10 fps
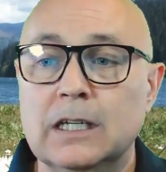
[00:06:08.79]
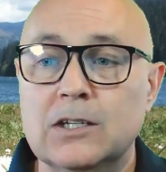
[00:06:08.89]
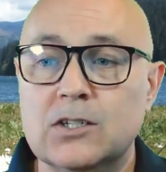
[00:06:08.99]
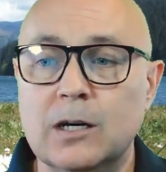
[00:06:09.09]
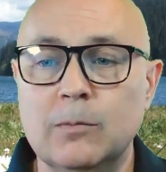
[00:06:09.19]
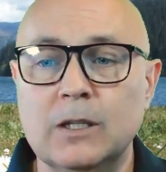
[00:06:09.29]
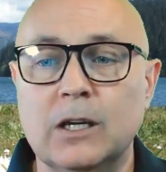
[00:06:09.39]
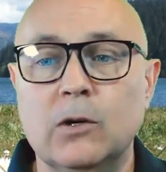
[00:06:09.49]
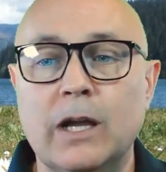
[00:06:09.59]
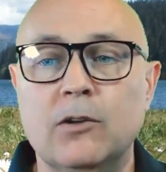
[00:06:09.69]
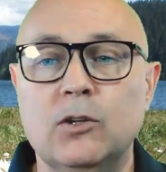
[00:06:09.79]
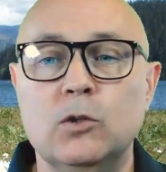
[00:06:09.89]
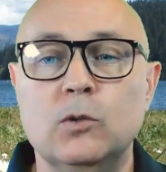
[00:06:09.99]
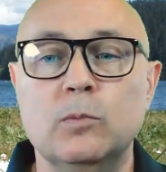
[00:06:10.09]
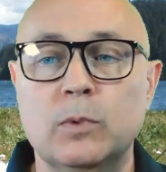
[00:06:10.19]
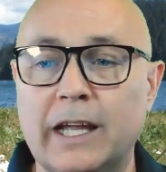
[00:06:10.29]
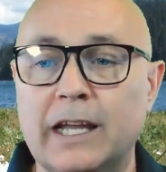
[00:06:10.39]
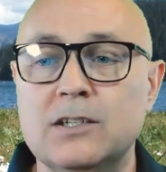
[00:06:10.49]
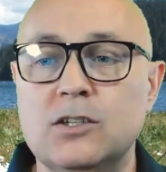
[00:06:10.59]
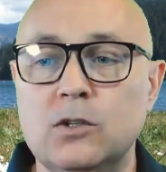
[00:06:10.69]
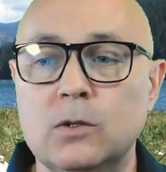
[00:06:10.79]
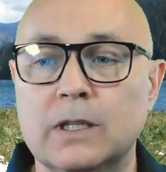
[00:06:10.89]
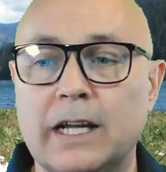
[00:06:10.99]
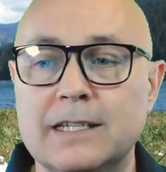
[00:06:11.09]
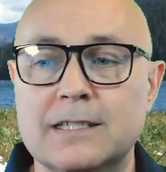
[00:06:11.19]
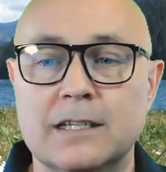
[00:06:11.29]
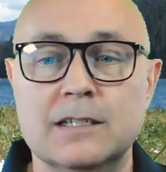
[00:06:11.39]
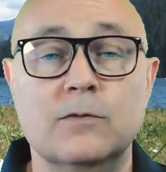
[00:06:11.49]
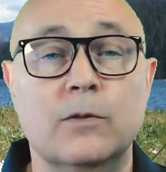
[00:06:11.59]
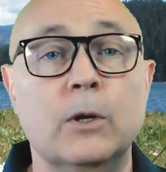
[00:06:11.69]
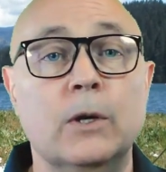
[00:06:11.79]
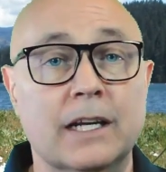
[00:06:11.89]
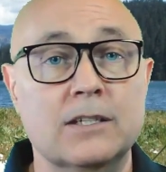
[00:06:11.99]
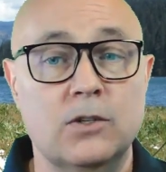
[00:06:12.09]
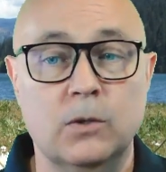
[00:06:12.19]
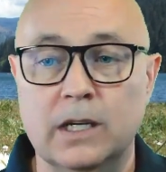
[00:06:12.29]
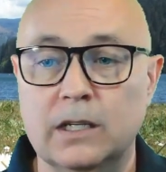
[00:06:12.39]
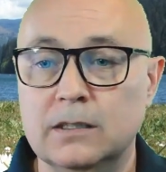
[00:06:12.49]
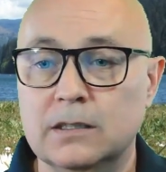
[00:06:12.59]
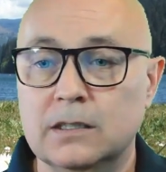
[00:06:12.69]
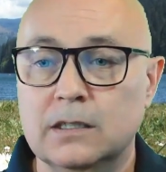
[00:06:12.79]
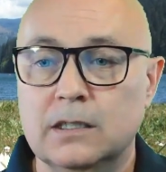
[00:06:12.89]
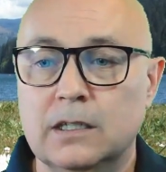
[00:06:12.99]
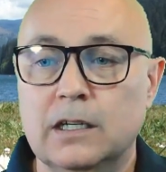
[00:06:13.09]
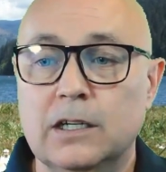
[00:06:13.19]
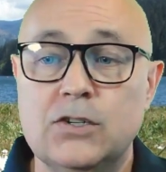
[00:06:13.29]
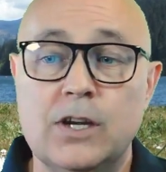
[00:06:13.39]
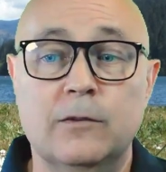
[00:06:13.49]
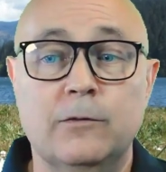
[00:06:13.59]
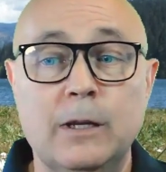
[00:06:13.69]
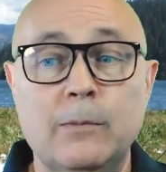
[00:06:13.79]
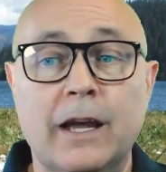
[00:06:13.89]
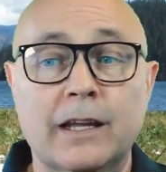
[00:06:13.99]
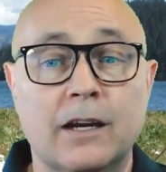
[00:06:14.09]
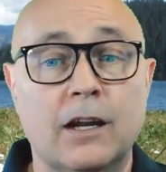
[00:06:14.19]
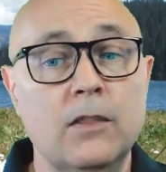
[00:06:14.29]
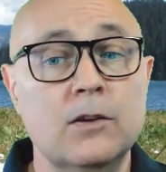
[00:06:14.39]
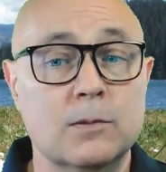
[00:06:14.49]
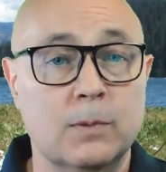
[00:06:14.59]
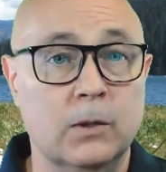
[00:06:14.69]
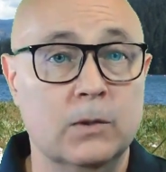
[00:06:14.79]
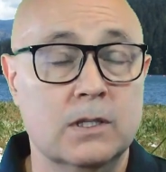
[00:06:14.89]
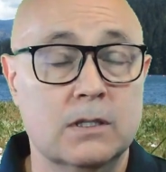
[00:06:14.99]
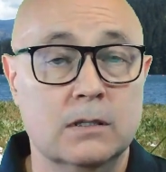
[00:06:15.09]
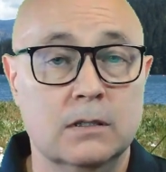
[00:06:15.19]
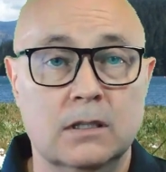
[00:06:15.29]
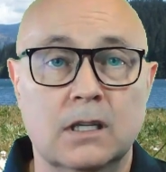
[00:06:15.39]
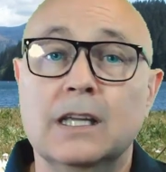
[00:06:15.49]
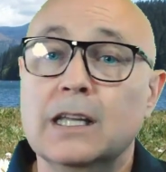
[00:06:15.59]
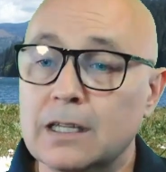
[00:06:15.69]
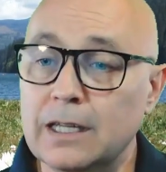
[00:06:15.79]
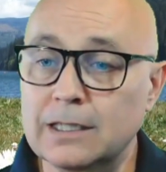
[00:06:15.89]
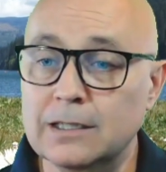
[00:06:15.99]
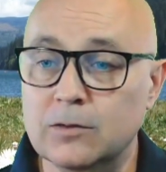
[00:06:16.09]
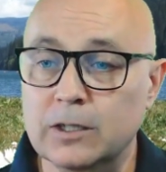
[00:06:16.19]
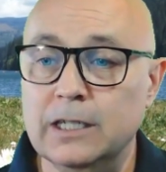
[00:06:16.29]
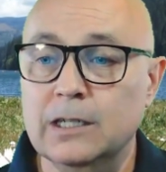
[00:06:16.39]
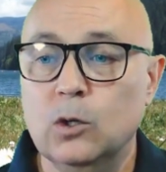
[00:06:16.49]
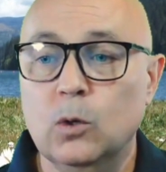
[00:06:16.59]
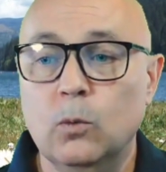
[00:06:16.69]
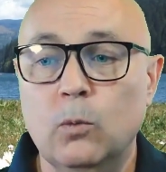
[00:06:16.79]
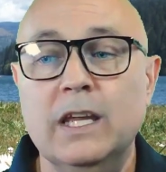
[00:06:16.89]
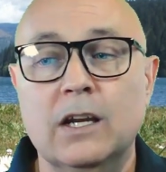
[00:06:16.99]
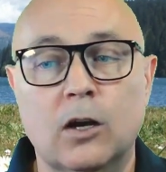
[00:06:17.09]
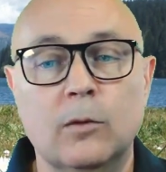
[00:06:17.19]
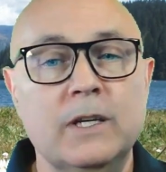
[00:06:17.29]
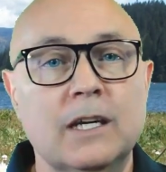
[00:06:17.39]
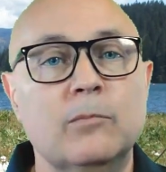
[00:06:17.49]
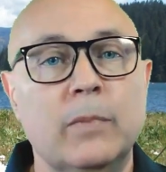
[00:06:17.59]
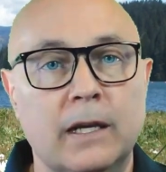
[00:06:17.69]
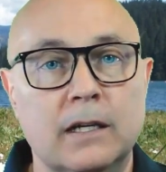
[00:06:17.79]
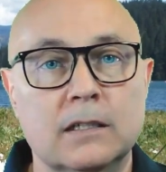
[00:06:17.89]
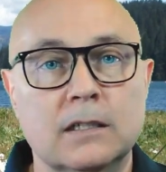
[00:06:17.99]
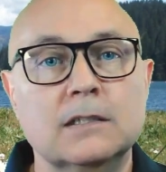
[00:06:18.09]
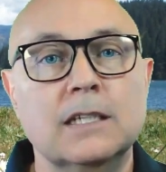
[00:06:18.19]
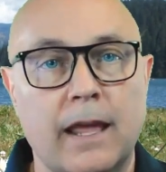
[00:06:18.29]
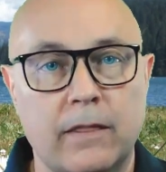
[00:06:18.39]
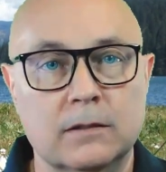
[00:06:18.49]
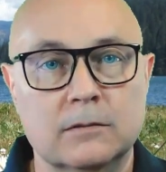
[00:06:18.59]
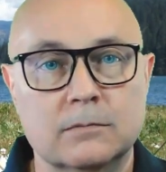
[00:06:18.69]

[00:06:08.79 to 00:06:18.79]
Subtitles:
Share below how you plan to utilize this for your next unit. Share feedback on others' posts. Collectively, we can all become better together.